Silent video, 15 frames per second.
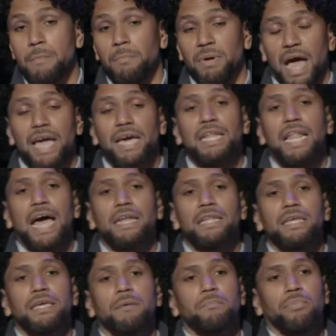But I
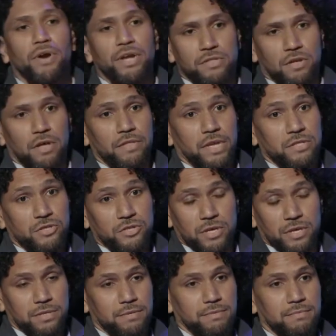gladly embrace all that
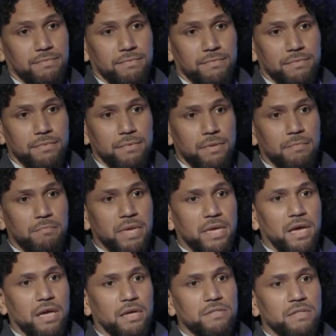shit,
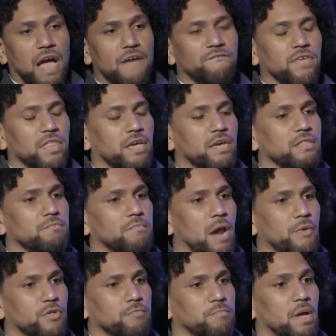because I feel like it's my
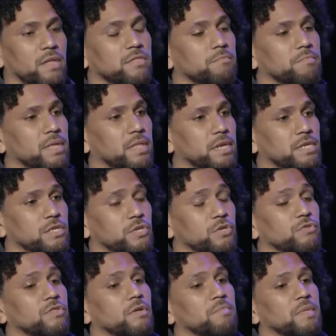responsibility to do
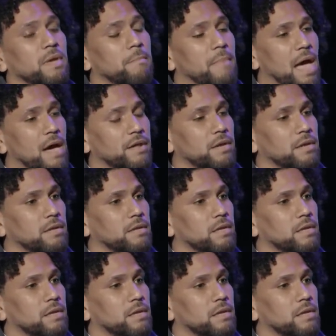something about it.